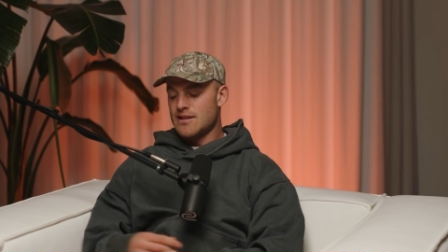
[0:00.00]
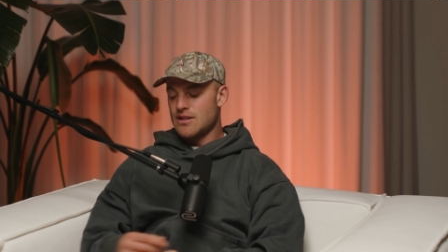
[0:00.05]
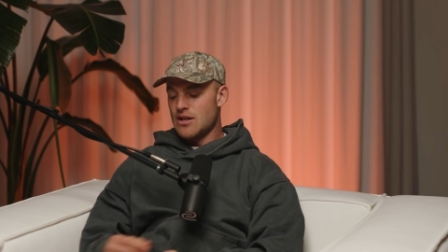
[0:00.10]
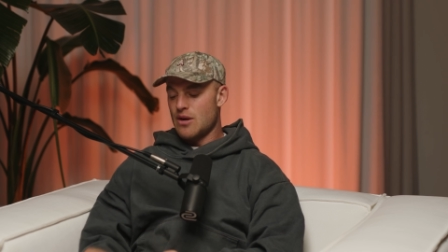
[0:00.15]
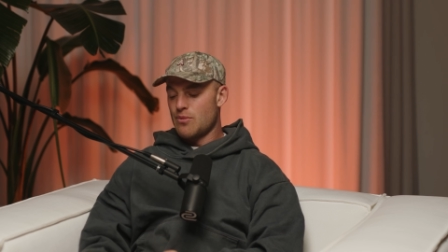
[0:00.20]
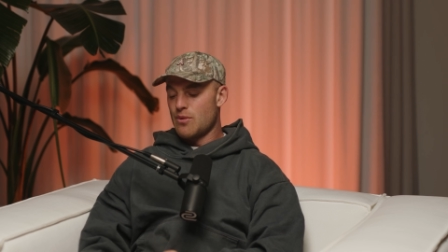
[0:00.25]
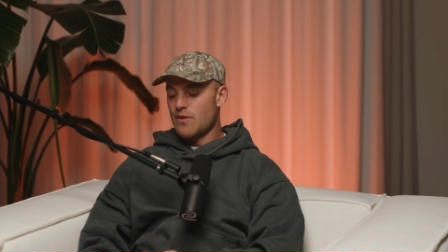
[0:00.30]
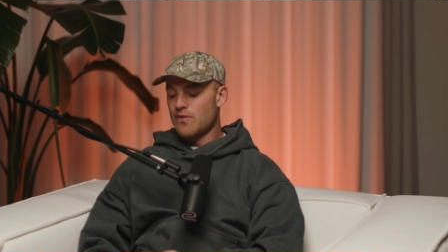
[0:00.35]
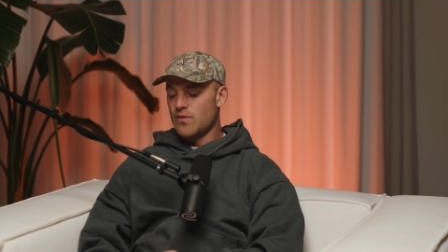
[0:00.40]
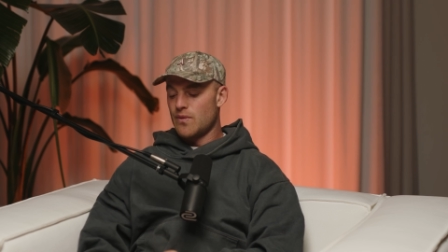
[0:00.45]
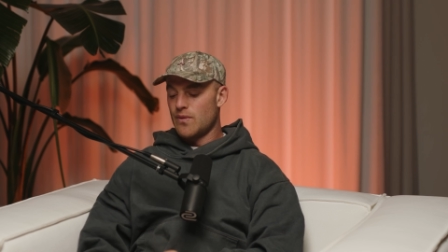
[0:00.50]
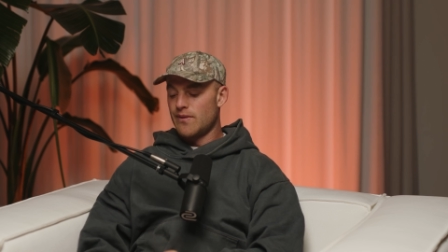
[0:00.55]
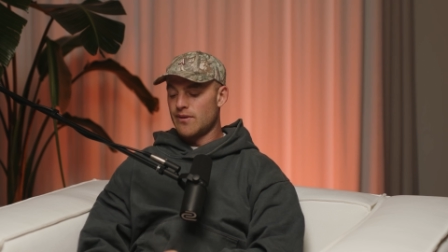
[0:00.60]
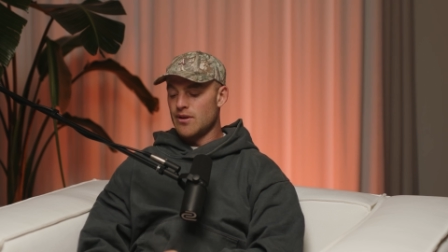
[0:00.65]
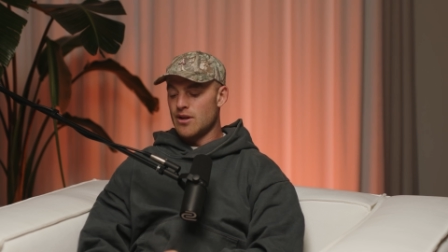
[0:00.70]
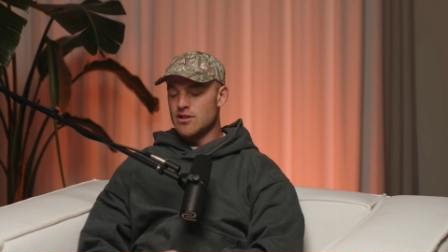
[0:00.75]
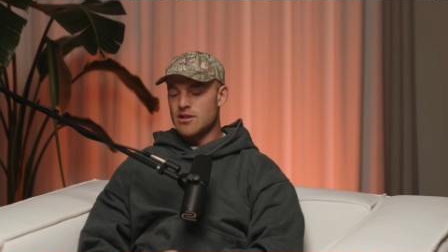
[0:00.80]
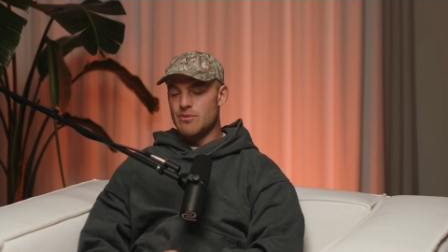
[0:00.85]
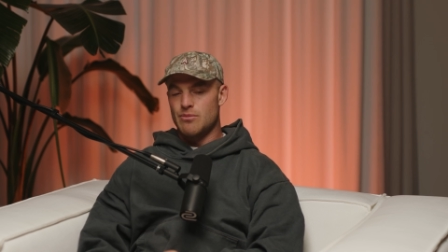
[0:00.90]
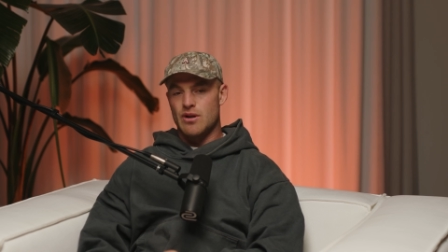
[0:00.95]
So we've
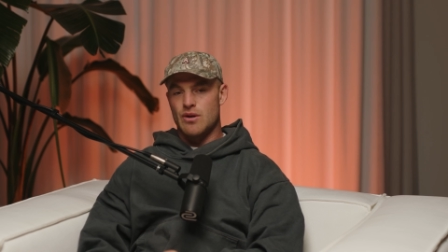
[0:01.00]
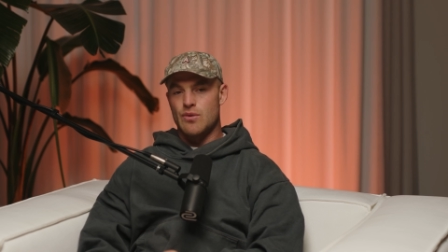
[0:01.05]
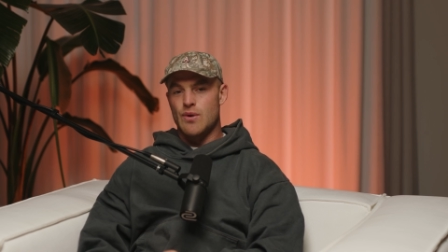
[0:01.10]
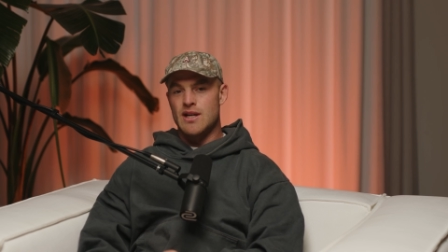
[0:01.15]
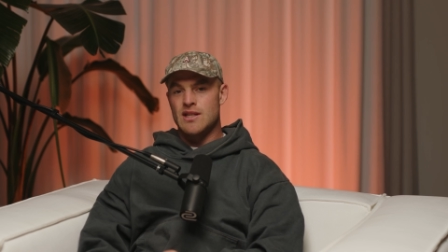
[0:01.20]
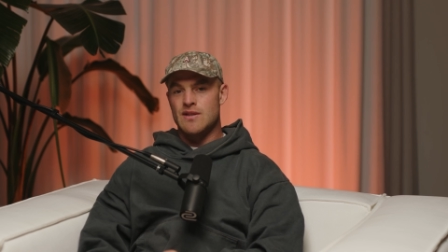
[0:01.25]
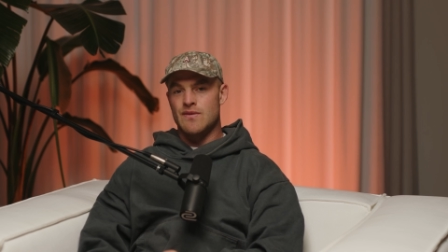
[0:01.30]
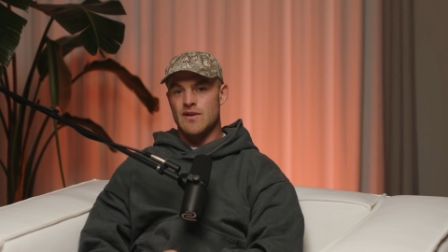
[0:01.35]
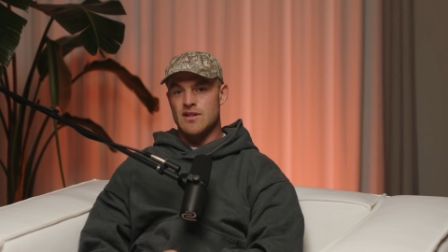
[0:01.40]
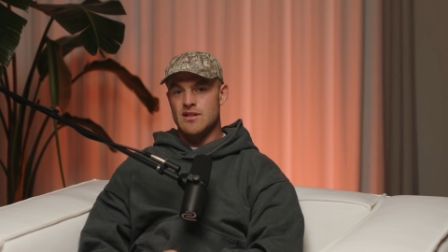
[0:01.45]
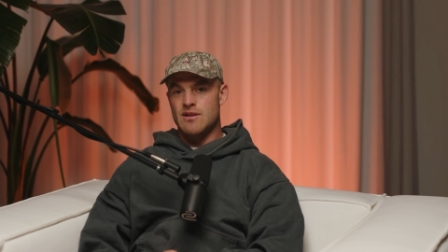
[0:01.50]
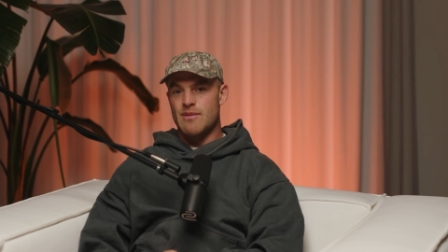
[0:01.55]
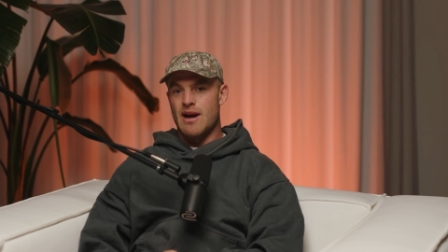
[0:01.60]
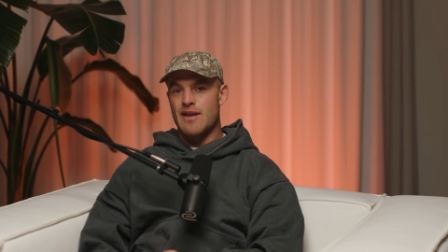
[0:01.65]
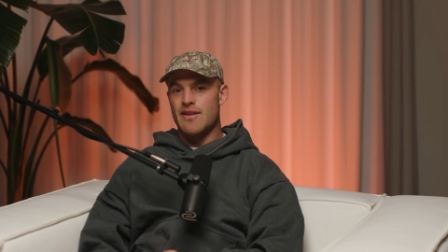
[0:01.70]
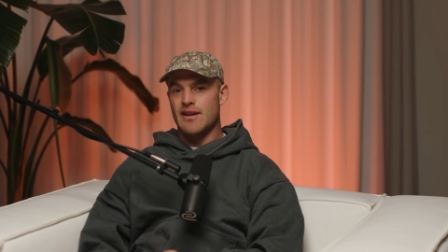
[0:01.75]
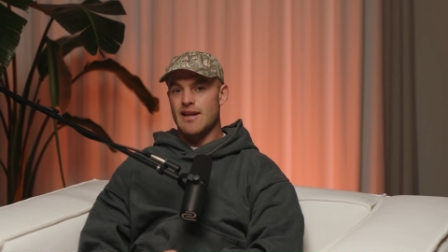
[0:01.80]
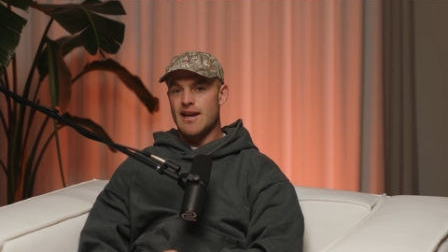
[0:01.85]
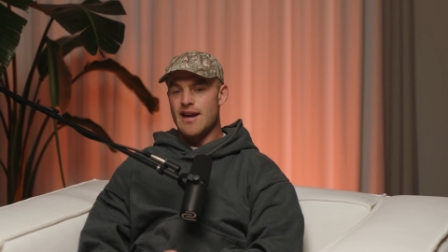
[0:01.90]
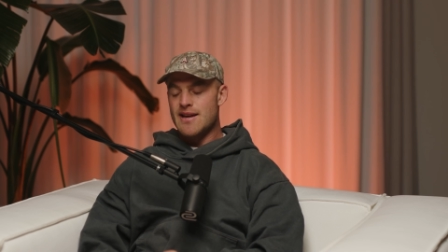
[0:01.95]
got some requests for some
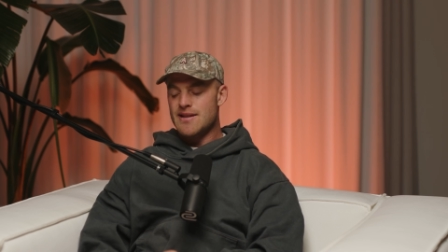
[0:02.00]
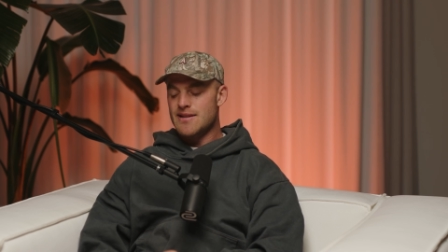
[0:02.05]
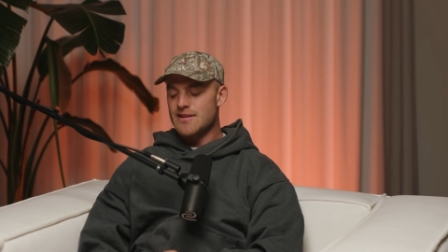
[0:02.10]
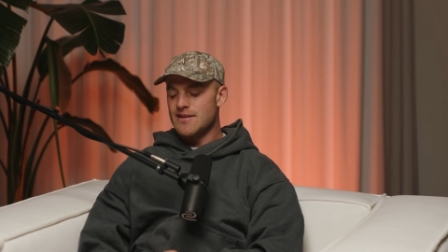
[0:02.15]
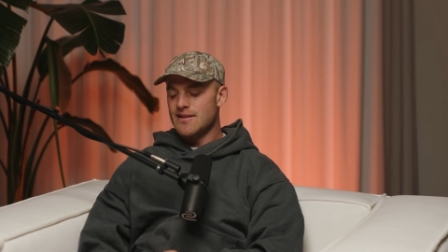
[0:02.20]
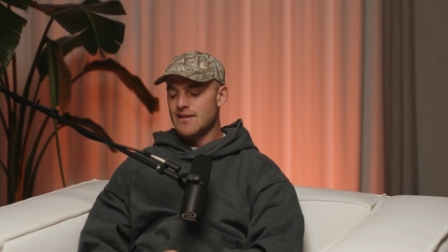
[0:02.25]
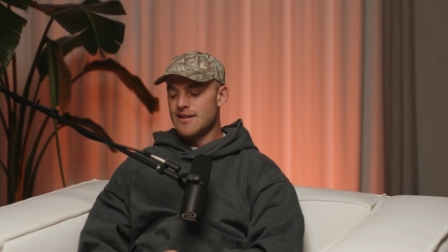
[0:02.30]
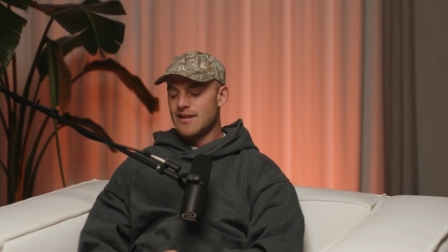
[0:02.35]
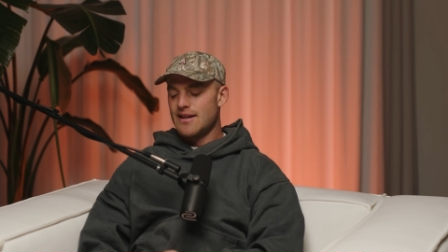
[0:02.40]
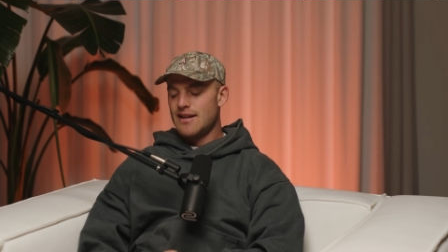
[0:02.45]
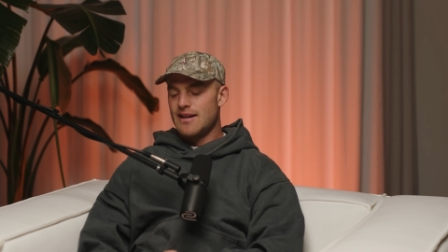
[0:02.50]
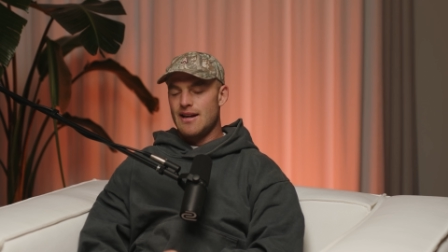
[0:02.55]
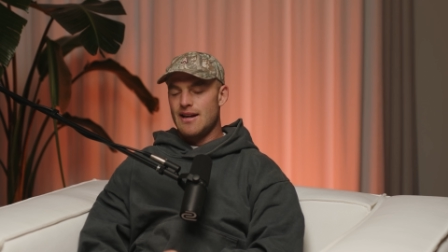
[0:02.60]
other guests.